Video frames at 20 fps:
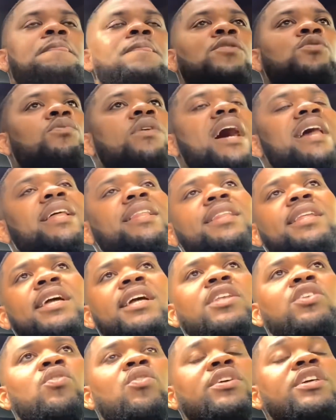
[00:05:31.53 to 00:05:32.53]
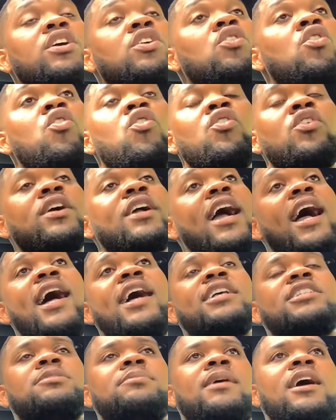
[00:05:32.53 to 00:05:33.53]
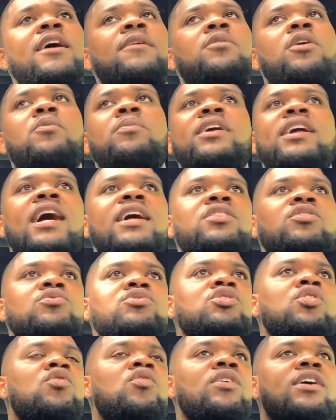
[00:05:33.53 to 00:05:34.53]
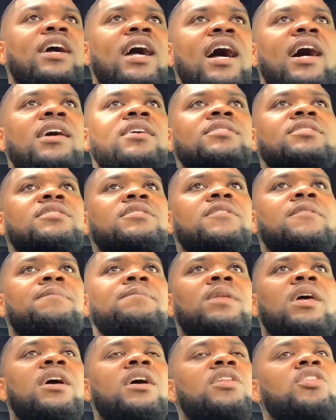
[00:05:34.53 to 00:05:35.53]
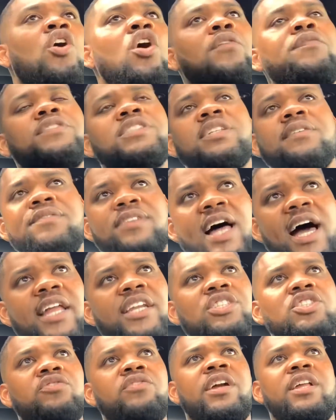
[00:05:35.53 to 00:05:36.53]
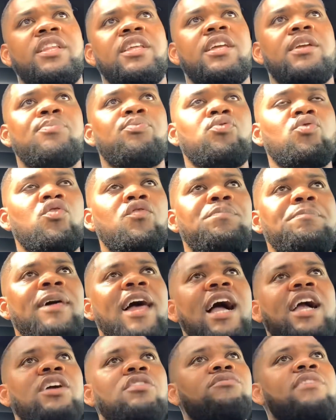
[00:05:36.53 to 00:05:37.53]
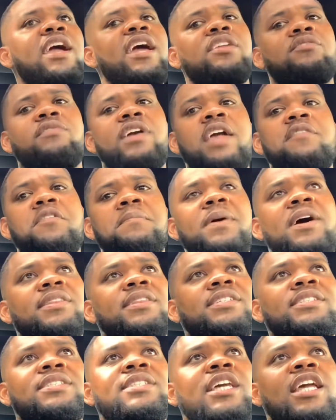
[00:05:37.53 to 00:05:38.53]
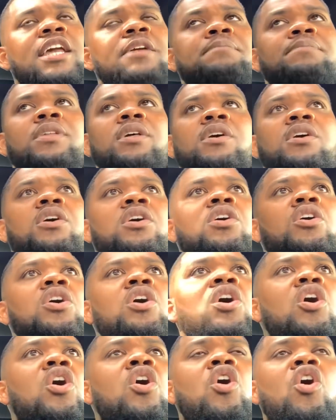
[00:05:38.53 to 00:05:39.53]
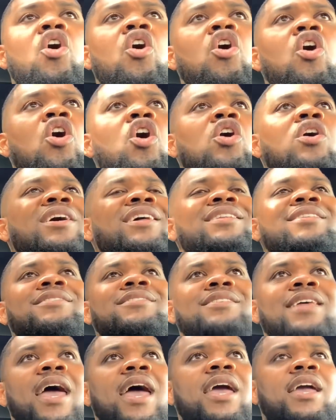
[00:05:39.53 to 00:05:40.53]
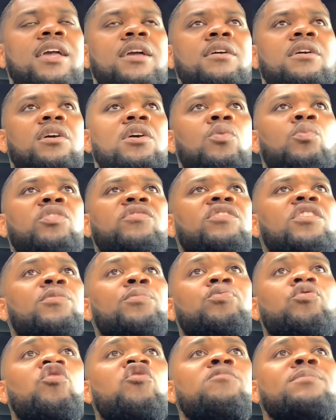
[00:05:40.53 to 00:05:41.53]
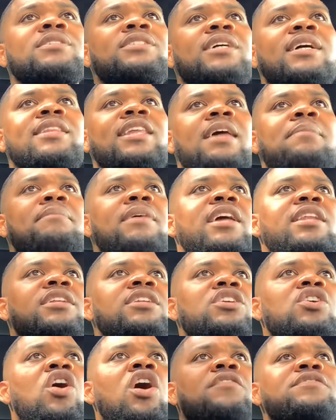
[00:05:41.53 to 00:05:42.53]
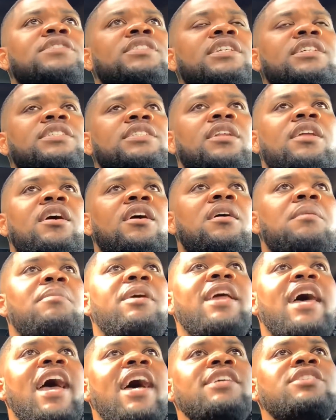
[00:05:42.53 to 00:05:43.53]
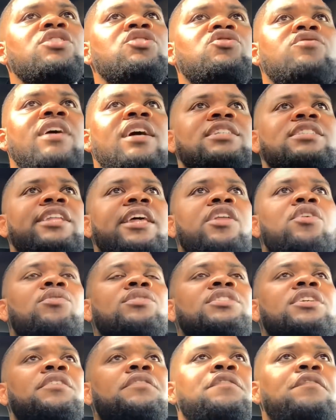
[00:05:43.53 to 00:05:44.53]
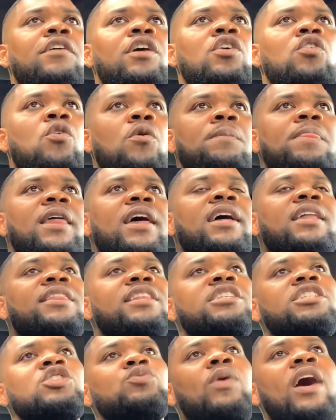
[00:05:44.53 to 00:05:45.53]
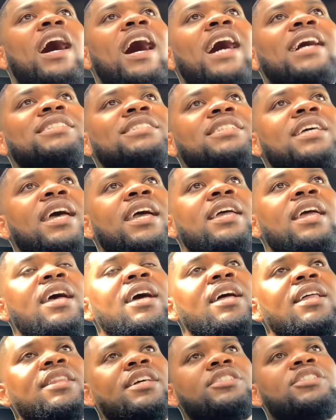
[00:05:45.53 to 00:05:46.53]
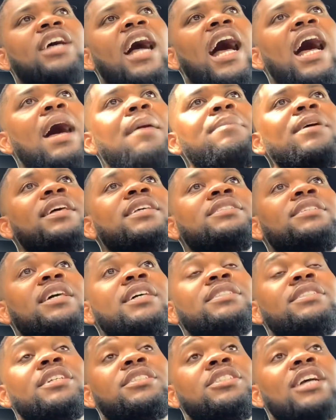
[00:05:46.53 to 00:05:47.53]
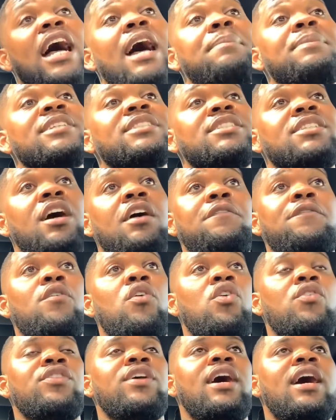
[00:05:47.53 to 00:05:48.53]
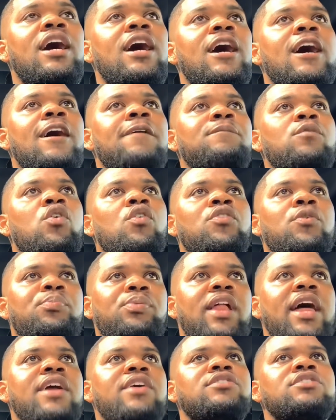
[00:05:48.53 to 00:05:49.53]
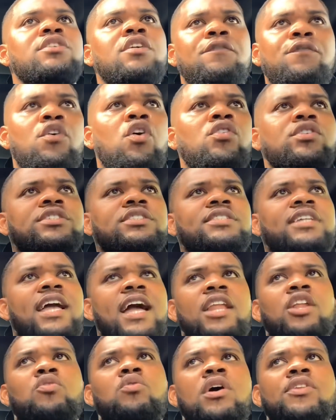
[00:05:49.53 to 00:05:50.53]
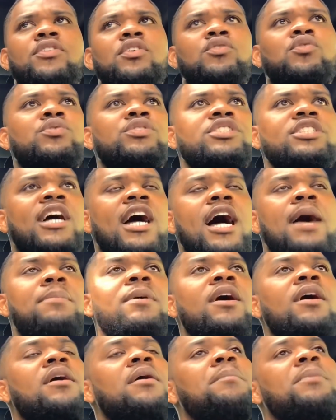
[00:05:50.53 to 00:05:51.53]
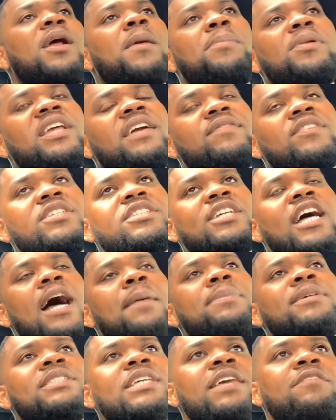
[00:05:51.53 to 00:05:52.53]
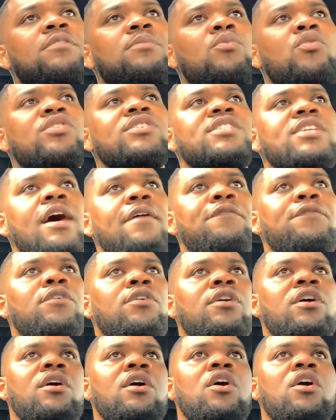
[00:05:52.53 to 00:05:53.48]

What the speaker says: You gotta lean on your core guys, man. And we got those core guys. The offensive line is greatly improved. Man, I could rant and rave about this team all day with the improvements that they made in the offseason. But it has to translate onto the field. This is why I say the job is tough on the players. Of course, they got to go out there and do the job. But I believe the job is even more tougher